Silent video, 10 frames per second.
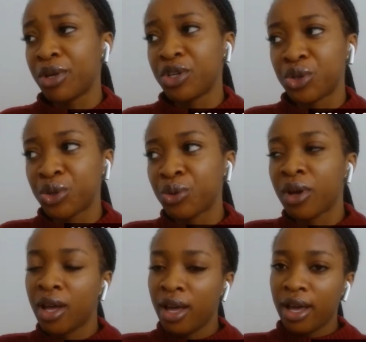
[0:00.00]
we do.
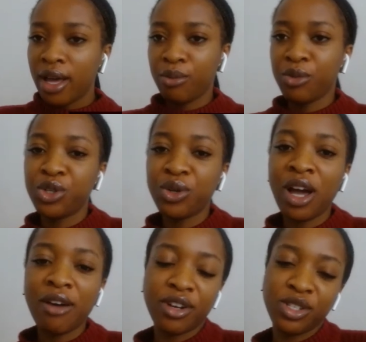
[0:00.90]
And we do
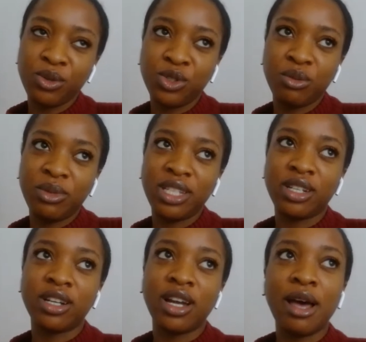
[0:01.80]
have our social
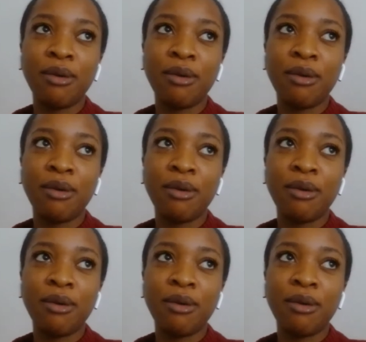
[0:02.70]
media